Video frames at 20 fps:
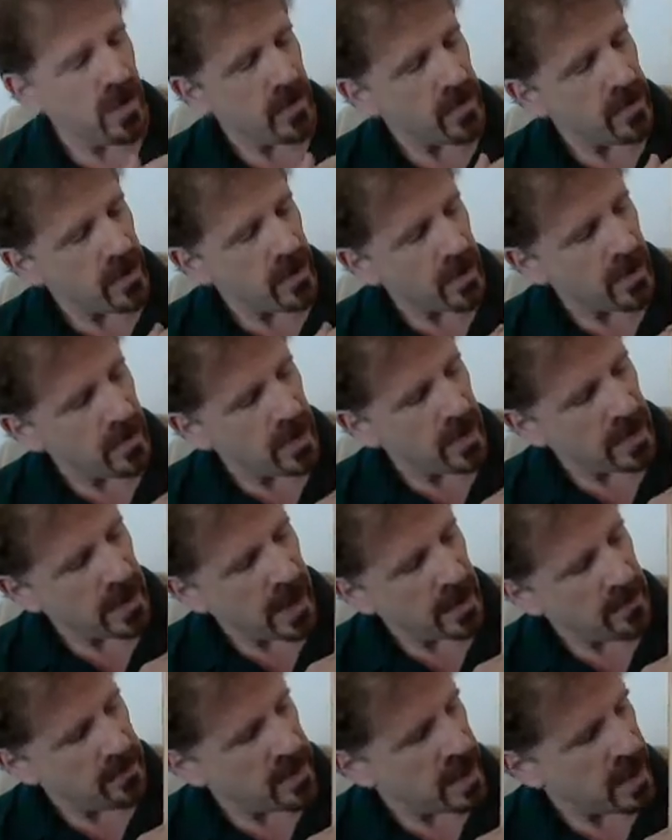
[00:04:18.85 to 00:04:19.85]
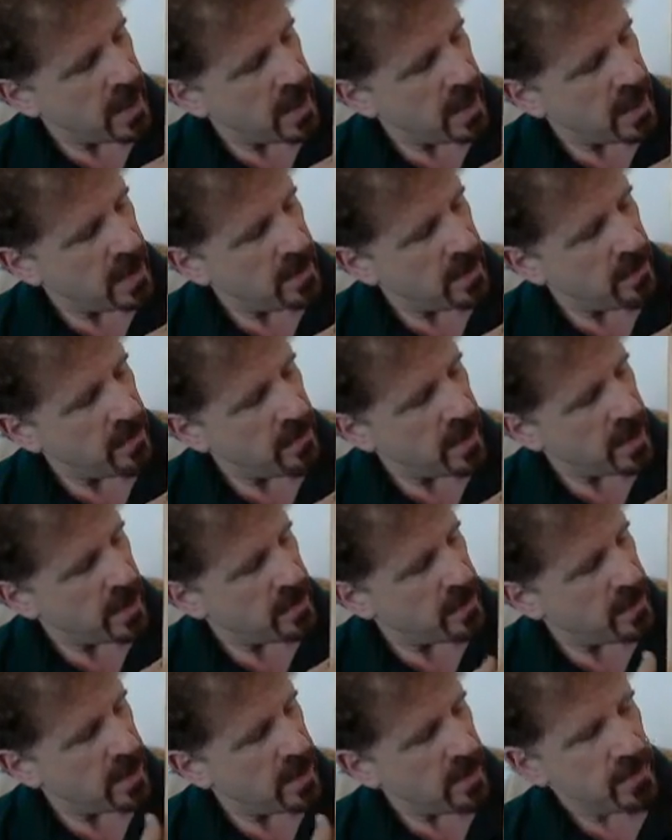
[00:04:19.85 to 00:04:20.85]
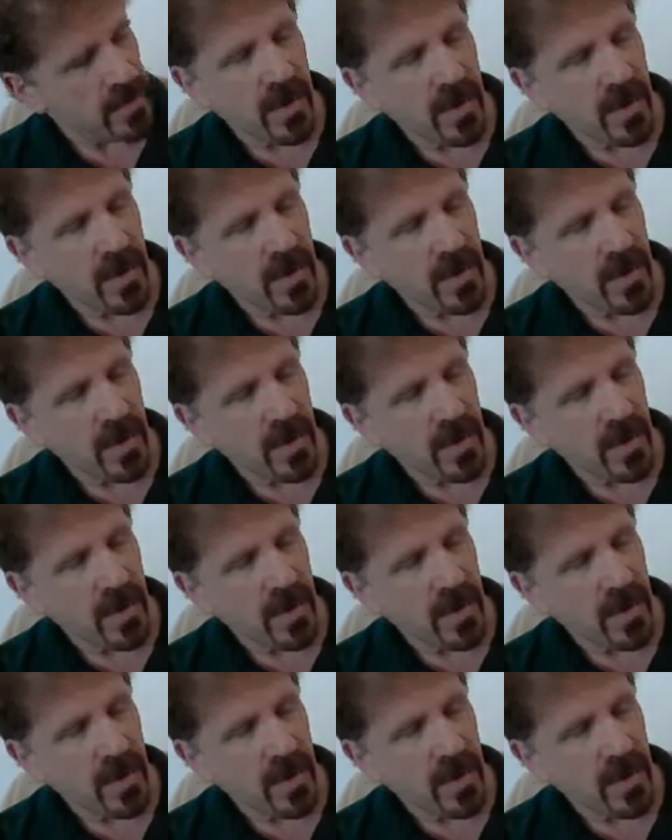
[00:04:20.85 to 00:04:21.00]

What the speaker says: So your left hand fingertip,